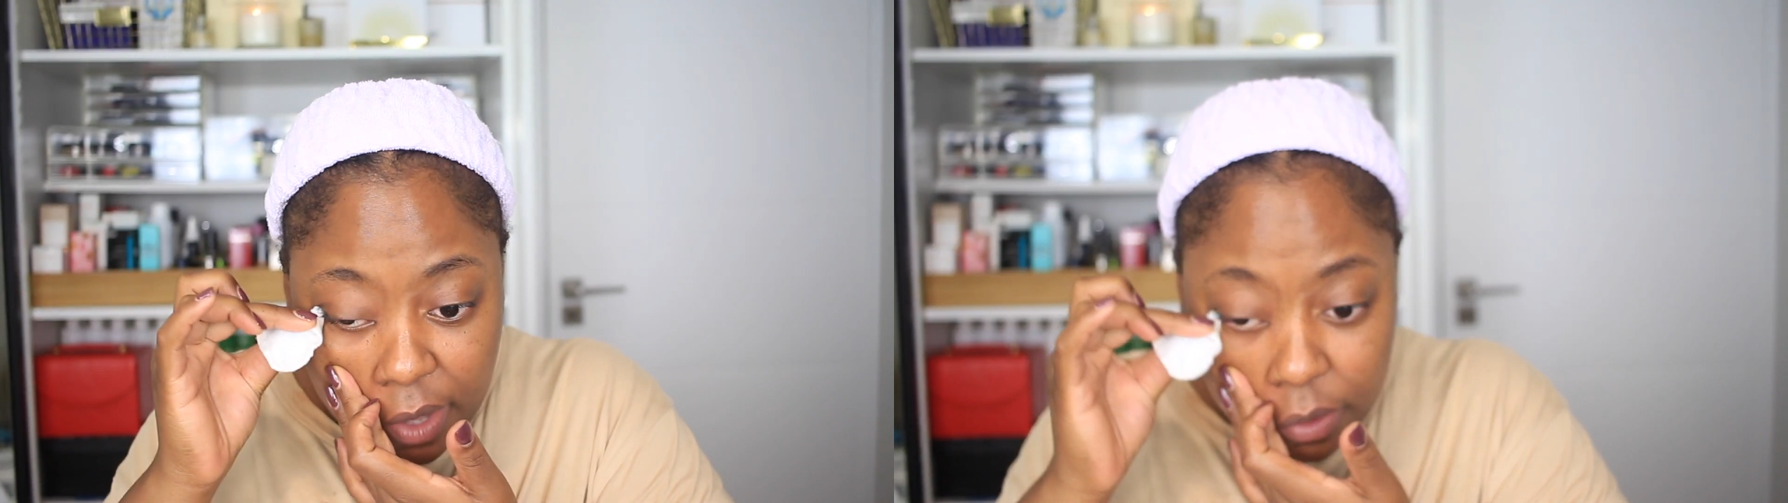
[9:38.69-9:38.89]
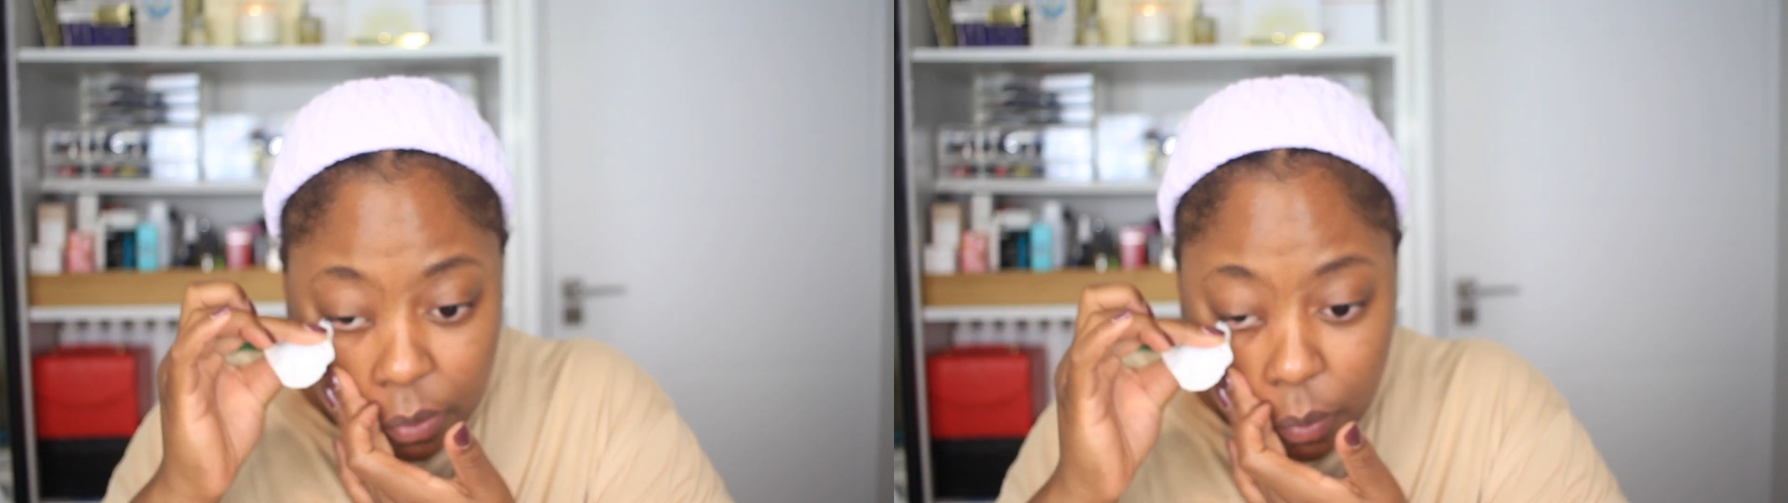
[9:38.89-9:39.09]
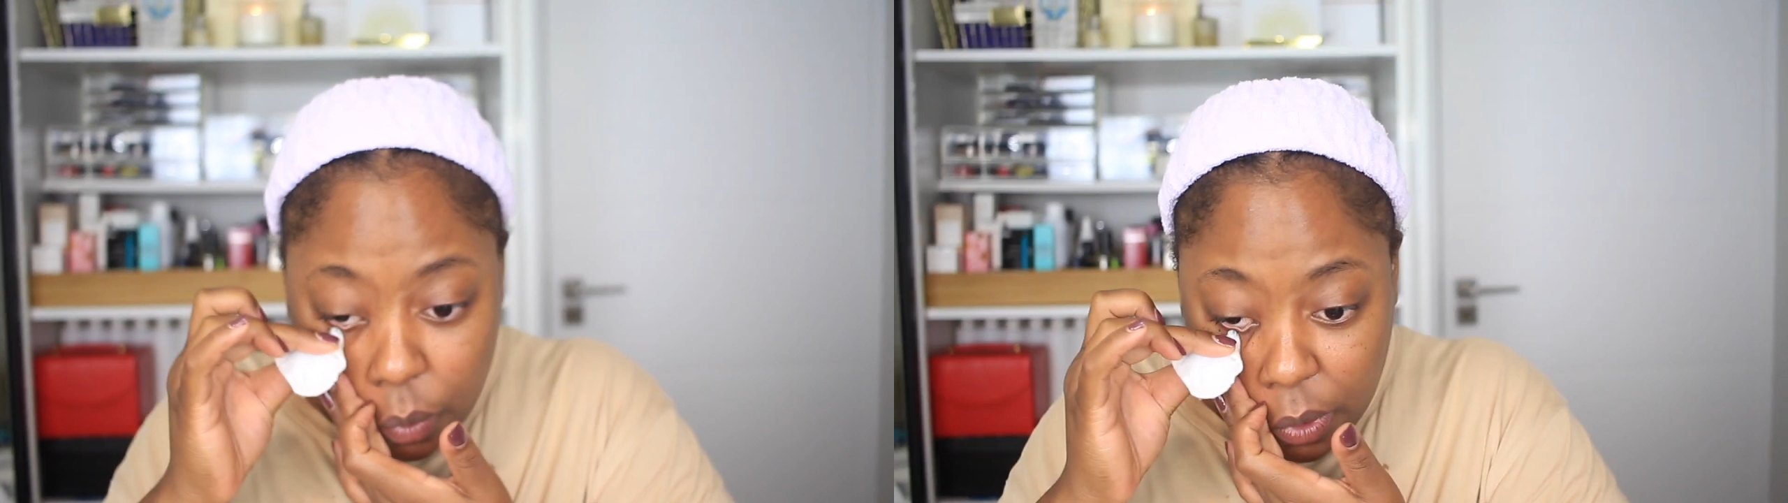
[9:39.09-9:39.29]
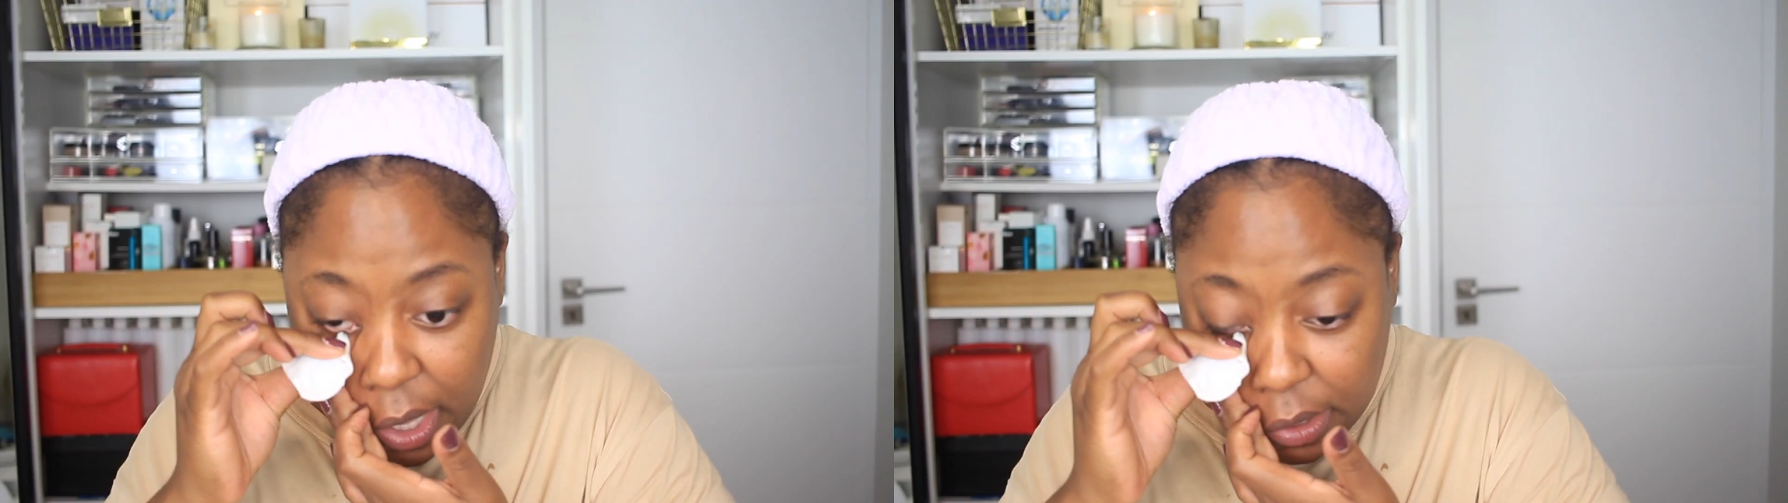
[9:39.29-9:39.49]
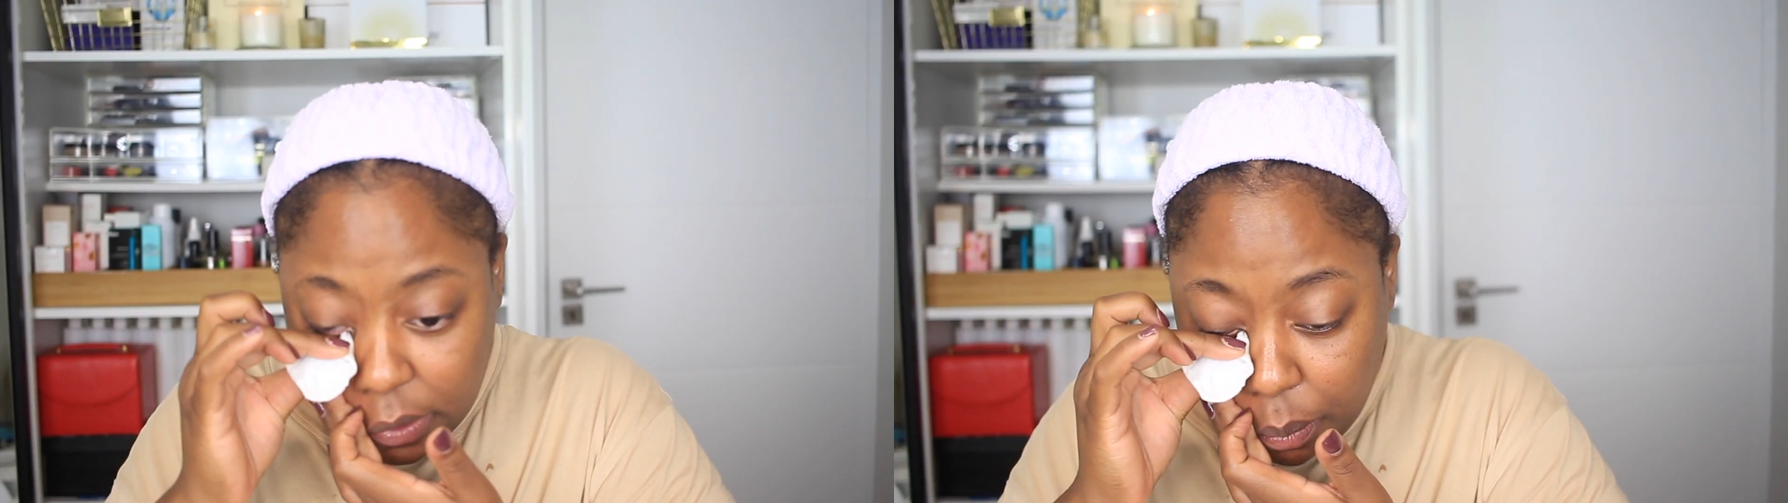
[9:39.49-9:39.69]
I do
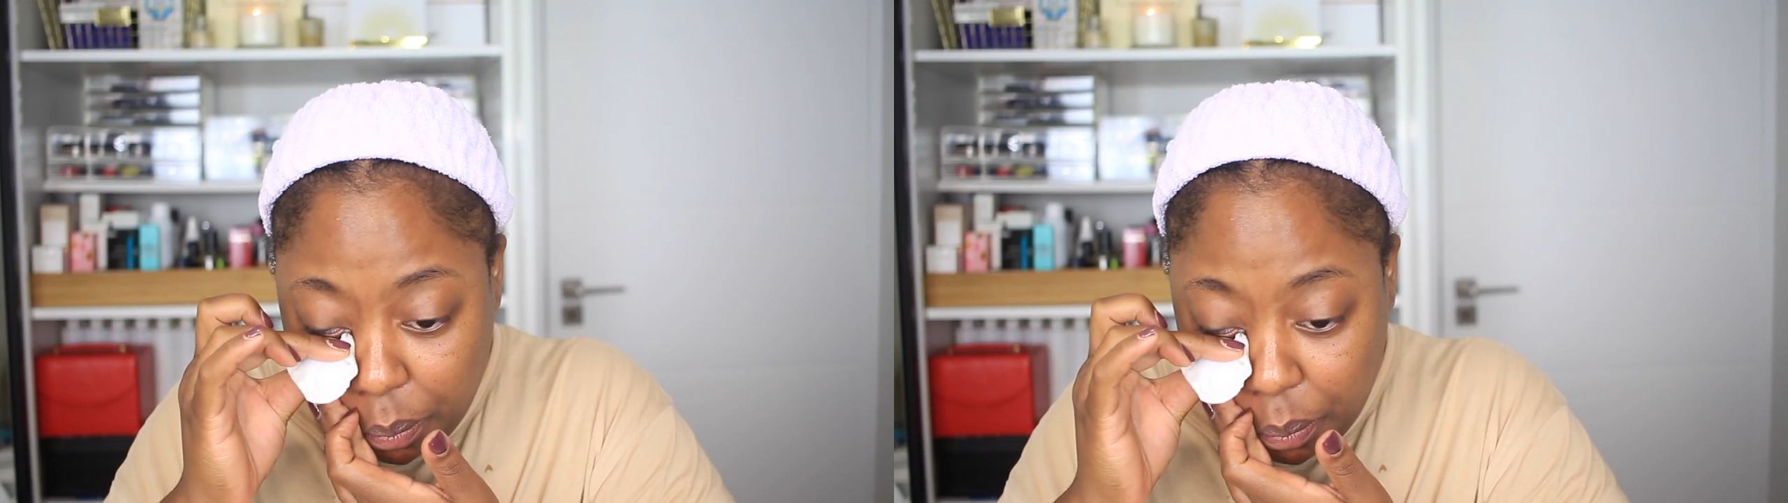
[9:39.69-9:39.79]
react to